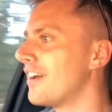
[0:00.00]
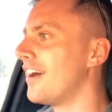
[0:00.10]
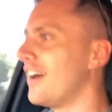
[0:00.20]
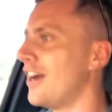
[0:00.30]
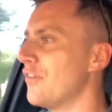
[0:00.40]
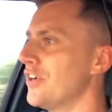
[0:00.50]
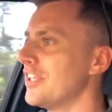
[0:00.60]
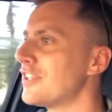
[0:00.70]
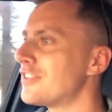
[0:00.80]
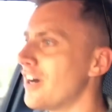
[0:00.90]
I really
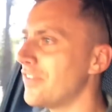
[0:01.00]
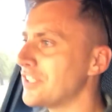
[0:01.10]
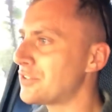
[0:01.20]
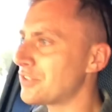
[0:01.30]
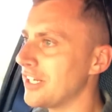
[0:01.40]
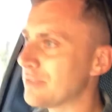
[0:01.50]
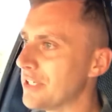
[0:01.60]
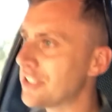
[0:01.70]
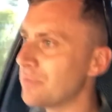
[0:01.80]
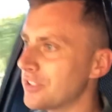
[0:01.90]
thought this
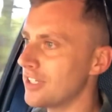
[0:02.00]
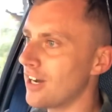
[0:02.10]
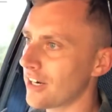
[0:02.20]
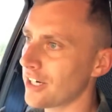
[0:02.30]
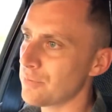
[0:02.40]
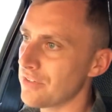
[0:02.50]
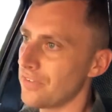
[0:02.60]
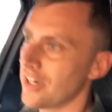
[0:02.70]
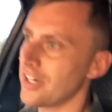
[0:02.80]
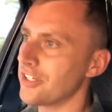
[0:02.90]
transmission was not gonna be
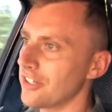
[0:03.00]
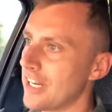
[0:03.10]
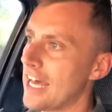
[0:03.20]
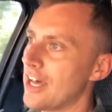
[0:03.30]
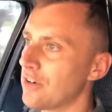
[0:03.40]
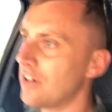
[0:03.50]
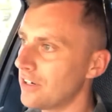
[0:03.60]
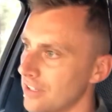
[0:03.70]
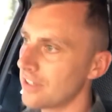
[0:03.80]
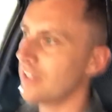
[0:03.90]
very good at all.
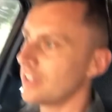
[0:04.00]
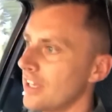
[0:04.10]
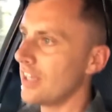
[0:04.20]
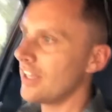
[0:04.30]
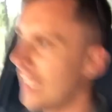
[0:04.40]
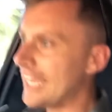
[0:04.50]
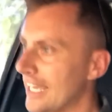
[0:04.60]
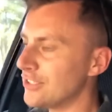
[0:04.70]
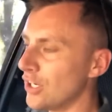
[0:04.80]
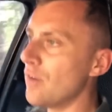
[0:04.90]

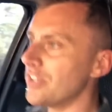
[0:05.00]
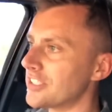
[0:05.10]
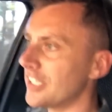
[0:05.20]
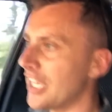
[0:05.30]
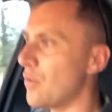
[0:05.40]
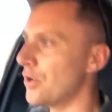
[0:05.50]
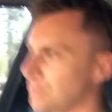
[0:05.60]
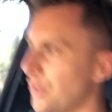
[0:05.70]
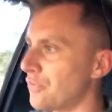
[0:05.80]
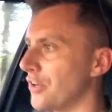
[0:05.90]
And obviously I would
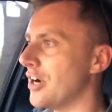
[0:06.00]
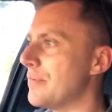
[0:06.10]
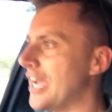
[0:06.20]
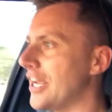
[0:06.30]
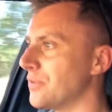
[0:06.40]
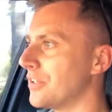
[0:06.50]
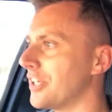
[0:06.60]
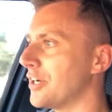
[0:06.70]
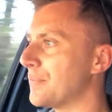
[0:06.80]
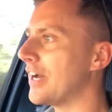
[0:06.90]
prefer a manual
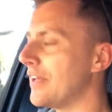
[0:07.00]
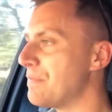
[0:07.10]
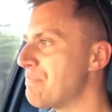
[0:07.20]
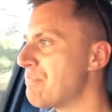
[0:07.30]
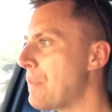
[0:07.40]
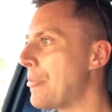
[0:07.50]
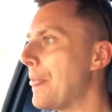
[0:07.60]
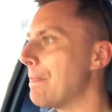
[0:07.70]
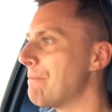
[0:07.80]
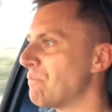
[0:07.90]
here, but
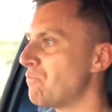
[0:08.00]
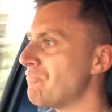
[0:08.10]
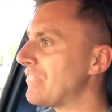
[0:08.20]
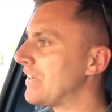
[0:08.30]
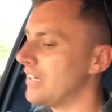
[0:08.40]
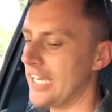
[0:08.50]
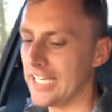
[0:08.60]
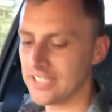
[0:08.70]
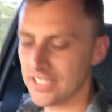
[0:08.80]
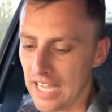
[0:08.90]
hey,
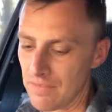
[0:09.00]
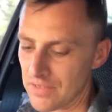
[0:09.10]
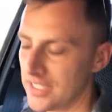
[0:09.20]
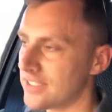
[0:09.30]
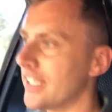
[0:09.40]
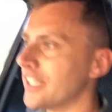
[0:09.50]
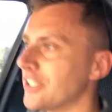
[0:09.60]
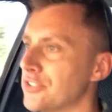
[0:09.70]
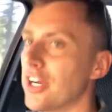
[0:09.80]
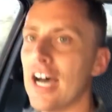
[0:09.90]
just having this thing in
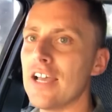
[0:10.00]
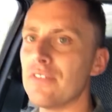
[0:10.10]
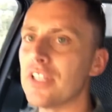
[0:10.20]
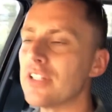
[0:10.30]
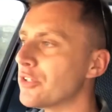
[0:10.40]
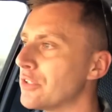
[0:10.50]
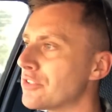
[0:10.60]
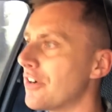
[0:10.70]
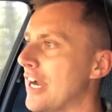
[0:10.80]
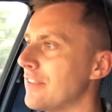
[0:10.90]
drive and cruising
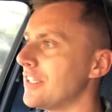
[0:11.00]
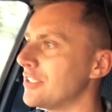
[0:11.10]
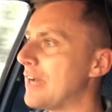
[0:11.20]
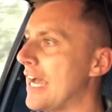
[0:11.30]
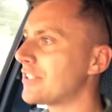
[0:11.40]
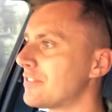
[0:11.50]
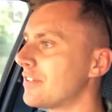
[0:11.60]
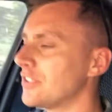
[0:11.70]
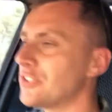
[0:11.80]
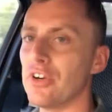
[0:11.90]
around these back
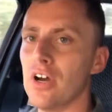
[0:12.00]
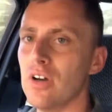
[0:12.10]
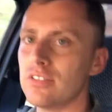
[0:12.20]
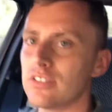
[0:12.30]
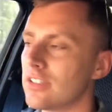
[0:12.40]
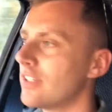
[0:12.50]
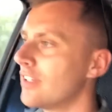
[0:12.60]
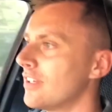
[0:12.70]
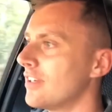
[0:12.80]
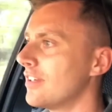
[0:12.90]
country roads,
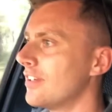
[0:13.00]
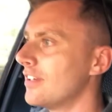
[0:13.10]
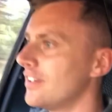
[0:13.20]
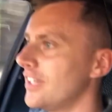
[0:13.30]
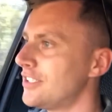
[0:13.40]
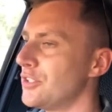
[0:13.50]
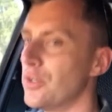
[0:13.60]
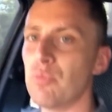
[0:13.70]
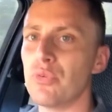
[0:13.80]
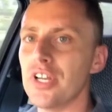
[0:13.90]
it's doing a
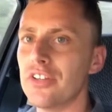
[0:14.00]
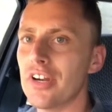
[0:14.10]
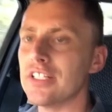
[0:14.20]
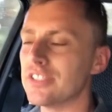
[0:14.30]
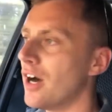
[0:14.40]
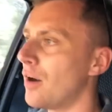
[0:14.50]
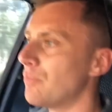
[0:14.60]
pretty great job.